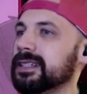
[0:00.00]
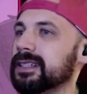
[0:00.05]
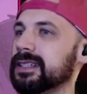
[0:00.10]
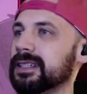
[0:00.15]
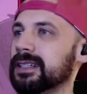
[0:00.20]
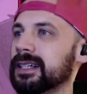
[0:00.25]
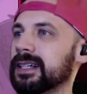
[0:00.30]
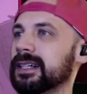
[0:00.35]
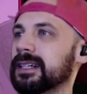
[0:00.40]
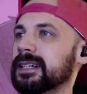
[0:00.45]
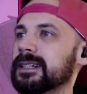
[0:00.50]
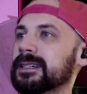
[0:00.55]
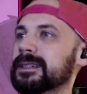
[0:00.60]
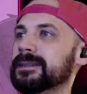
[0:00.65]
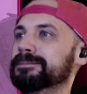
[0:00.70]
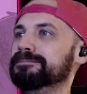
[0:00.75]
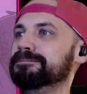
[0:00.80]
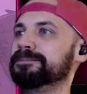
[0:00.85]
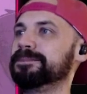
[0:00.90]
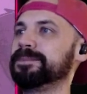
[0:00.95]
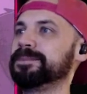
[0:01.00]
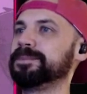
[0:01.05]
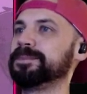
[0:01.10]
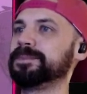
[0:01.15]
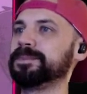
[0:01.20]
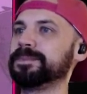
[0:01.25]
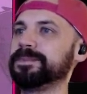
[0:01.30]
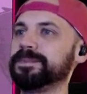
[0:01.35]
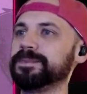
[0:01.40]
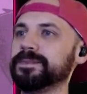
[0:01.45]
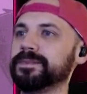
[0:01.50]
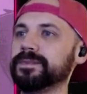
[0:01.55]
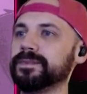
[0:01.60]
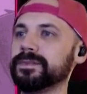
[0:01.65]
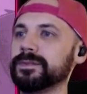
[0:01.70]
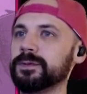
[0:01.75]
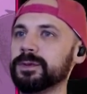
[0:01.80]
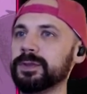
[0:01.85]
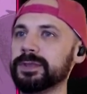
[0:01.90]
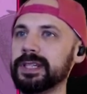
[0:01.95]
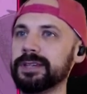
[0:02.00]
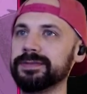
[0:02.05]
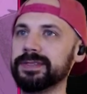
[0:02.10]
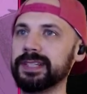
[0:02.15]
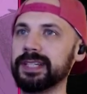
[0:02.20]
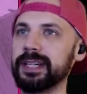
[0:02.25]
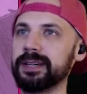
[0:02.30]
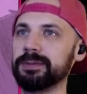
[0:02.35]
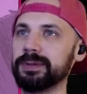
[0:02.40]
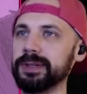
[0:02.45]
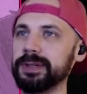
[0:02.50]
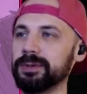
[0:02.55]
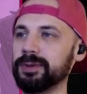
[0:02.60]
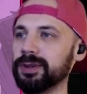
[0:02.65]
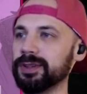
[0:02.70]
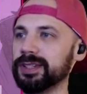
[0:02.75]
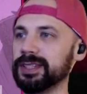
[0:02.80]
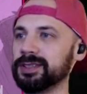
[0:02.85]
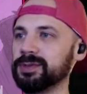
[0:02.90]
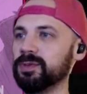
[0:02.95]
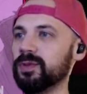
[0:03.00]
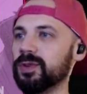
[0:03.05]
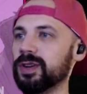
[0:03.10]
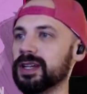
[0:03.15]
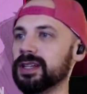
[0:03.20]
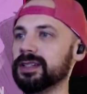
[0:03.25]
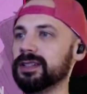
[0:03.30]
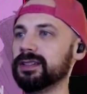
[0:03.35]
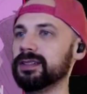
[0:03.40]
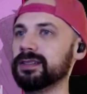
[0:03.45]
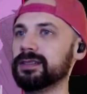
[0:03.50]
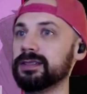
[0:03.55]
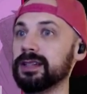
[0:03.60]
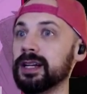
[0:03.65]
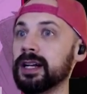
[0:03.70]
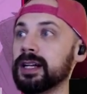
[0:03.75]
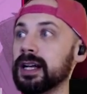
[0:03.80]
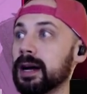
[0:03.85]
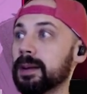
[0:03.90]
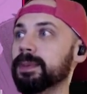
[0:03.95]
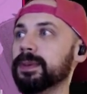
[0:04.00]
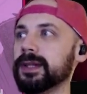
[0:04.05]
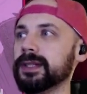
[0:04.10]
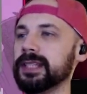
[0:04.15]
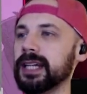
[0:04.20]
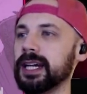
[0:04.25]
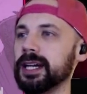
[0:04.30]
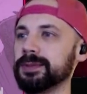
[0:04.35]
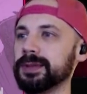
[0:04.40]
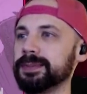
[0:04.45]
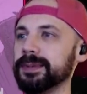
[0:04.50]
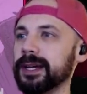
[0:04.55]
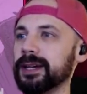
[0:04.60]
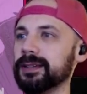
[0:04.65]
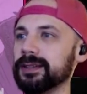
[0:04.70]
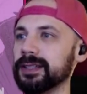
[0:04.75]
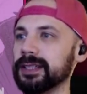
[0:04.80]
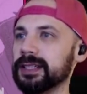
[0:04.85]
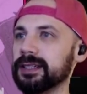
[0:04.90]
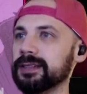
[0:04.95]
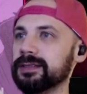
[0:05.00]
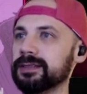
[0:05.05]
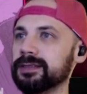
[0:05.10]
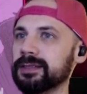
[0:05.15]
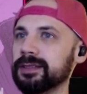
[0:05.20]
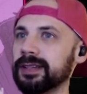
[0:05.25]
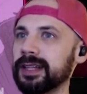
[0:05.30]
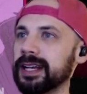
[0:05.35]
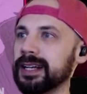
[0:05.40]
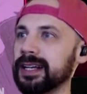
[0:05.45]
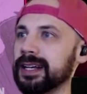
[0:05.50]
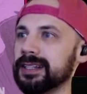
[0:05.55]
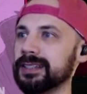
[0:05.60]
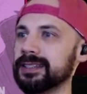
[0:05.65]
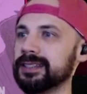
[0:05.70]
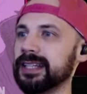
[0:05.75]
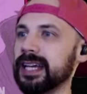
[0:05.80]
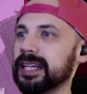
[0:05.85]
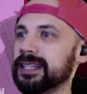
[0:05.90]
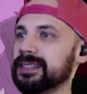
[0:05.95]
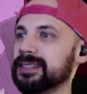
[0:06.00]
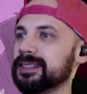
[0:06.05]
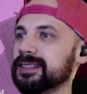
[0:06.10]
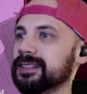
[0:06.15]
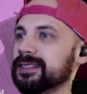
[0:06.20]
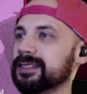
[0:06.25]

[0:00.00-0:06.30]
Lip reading: We're definitely gonna re-roll this 1 a couple of times apparently. Well, that kind of stinks.